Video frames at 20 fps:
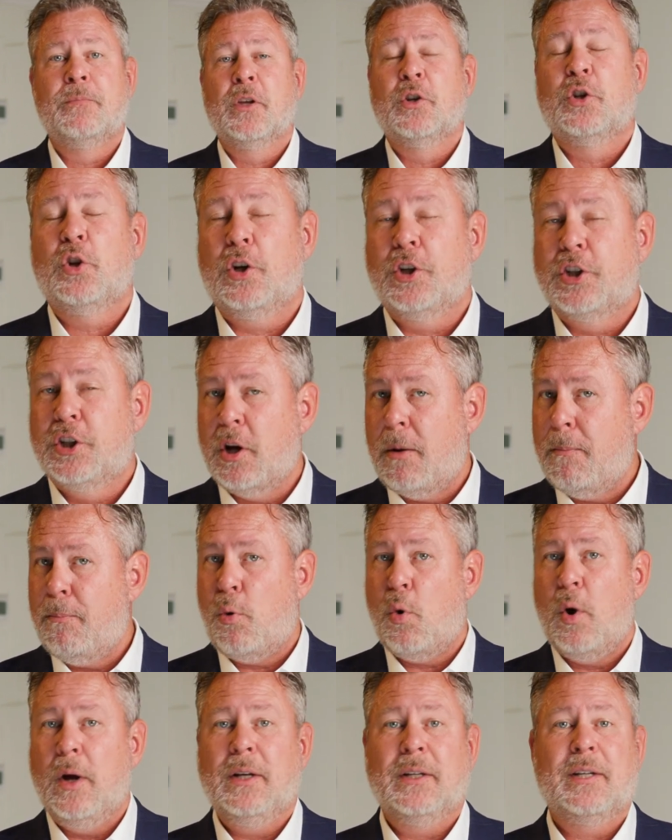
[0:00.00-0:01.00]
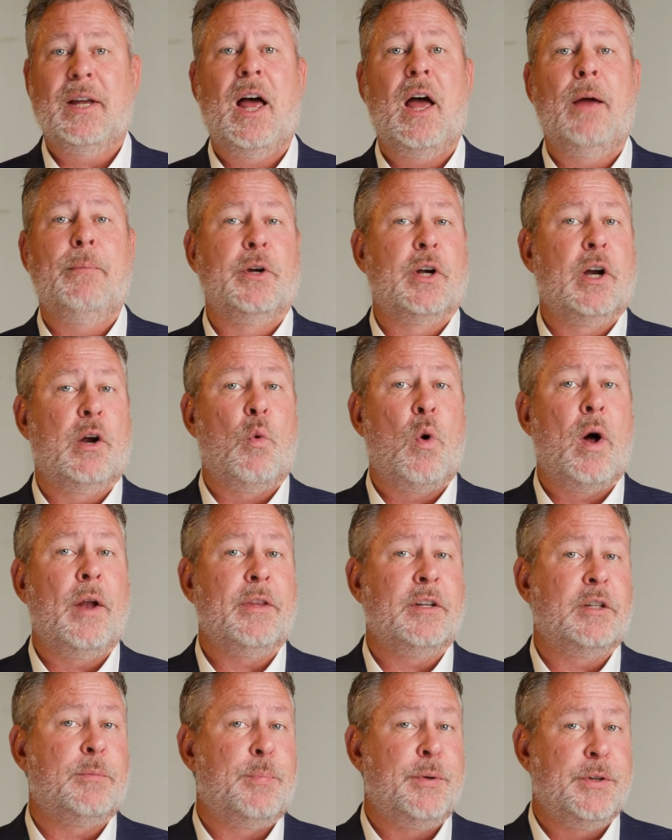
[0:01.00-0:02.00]
So at some point in time, you're going to want
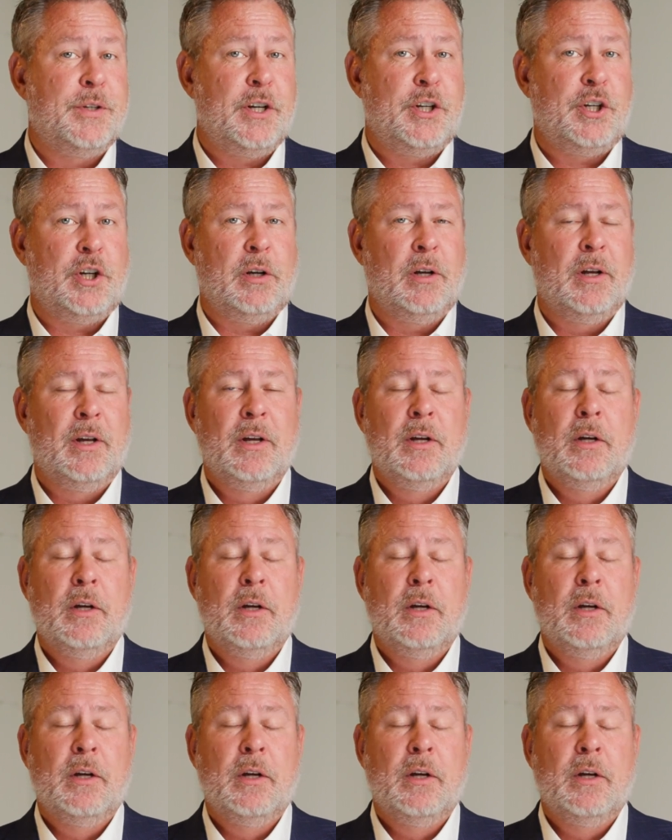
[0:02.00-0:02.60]
this position.